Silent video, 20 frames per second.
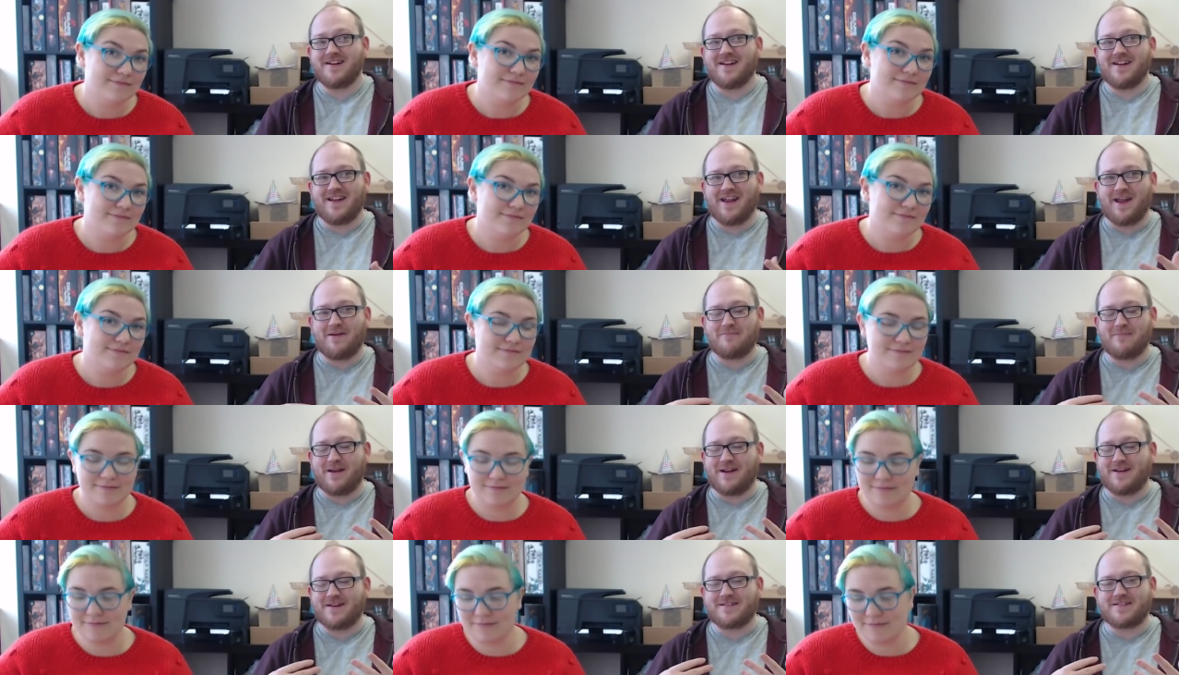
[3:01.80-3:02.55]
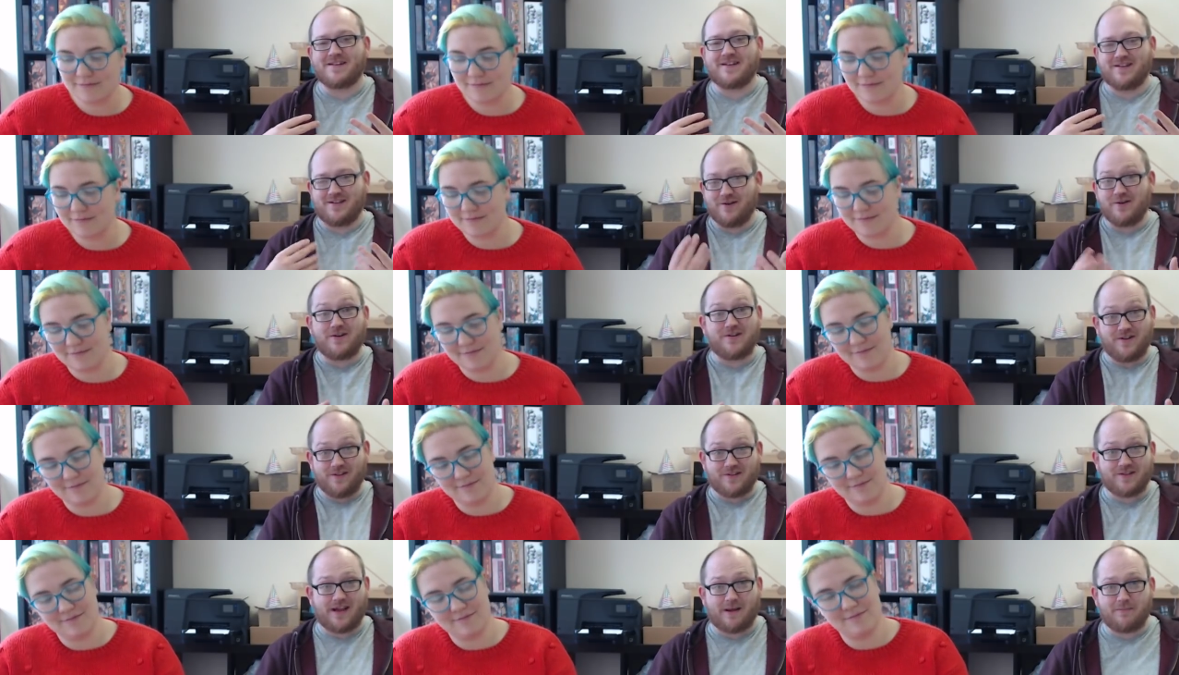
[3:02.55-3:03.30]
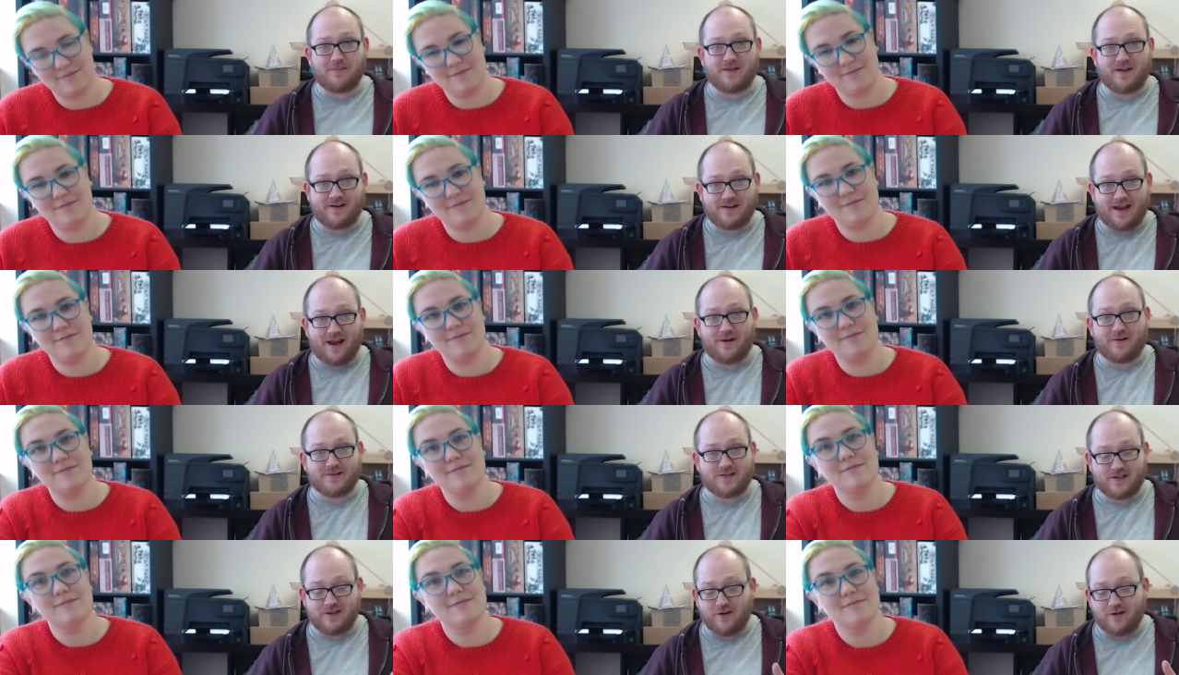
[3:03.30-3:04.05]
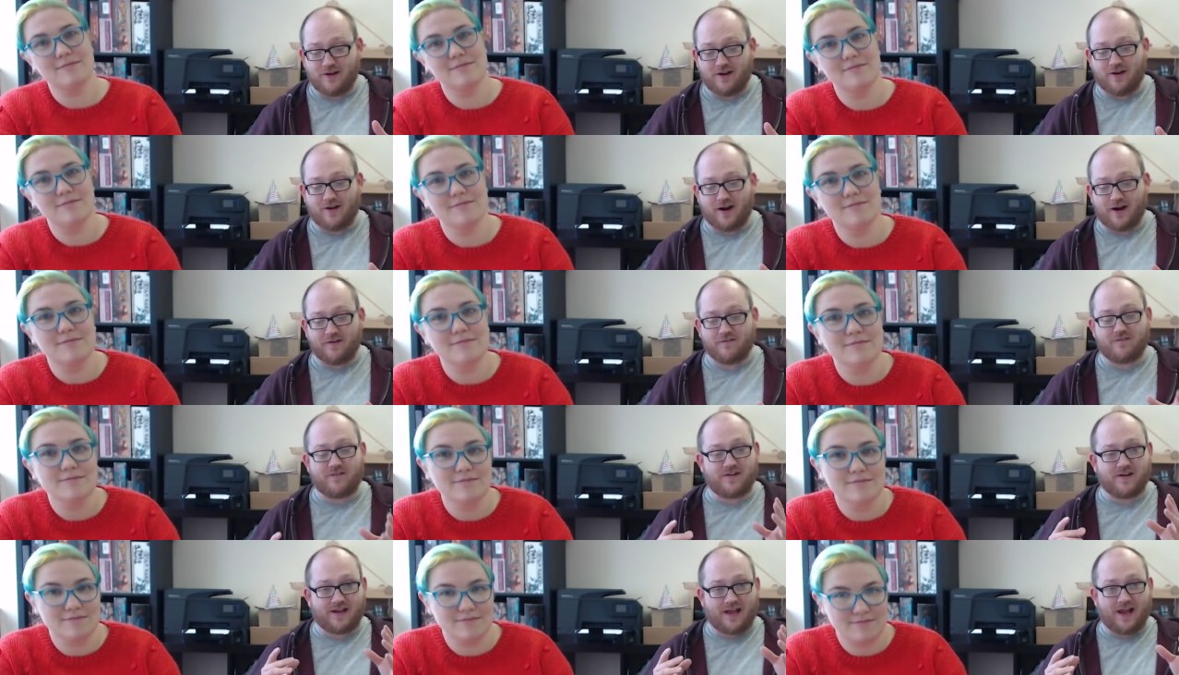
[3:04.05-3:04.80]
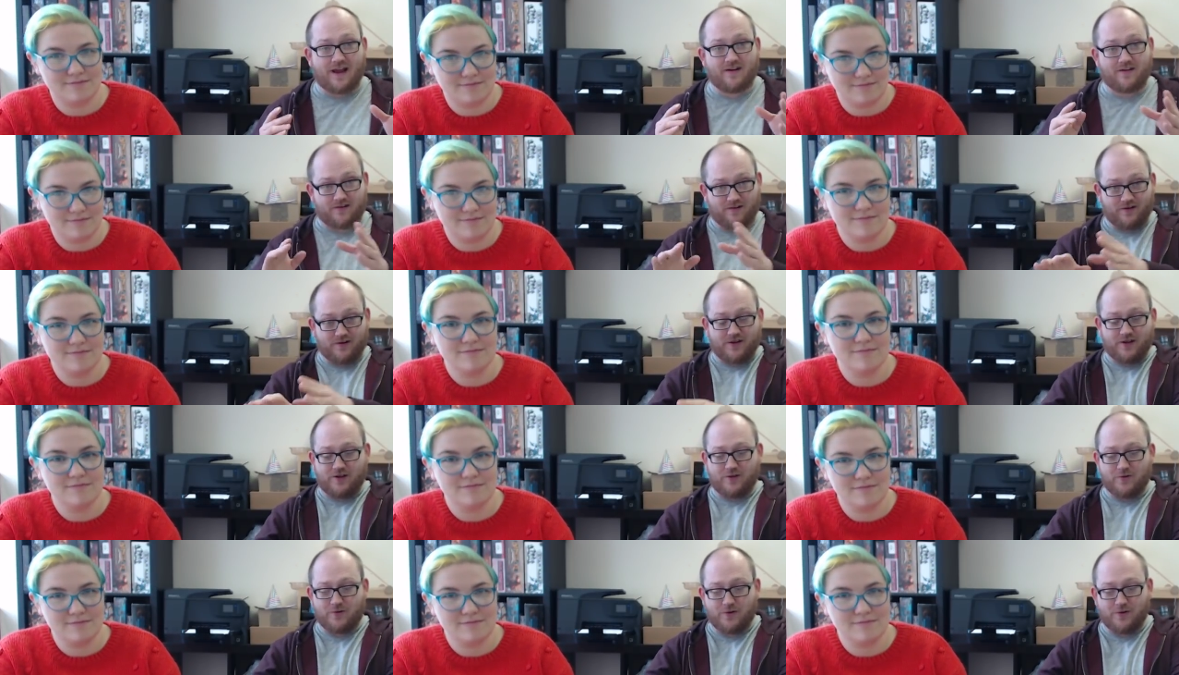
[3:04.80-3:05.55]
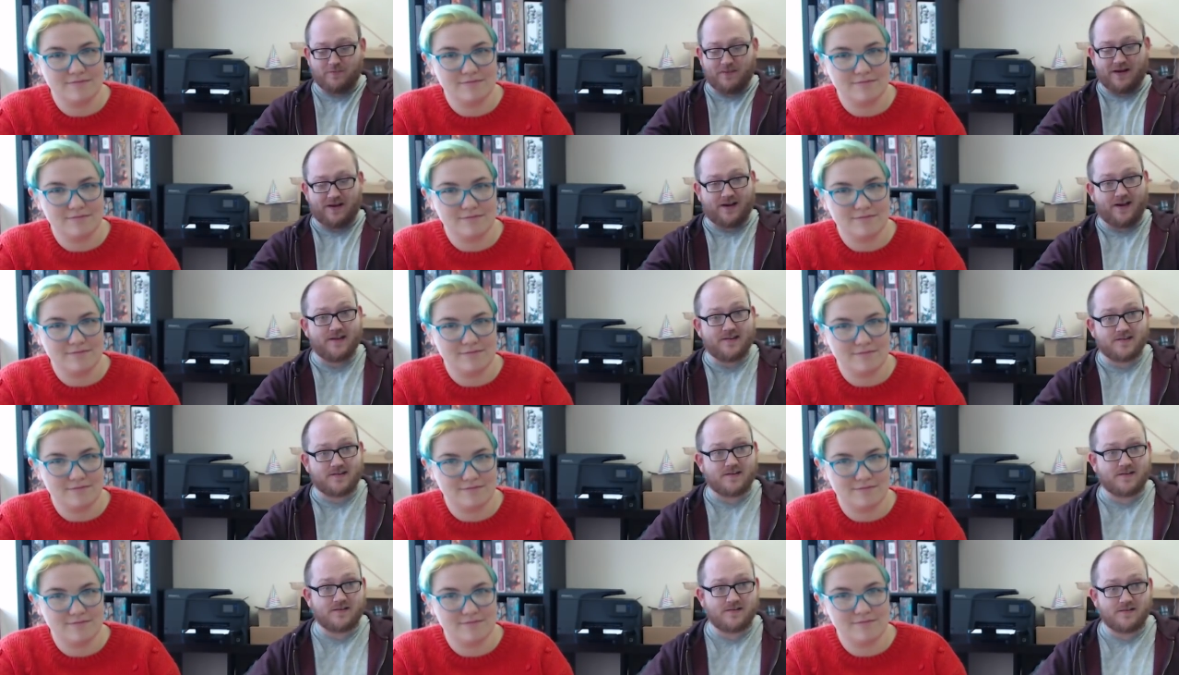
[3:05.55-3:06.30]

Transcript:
Speaker 1: It means that you can do the same thing now. So you can kind of get look at your big list.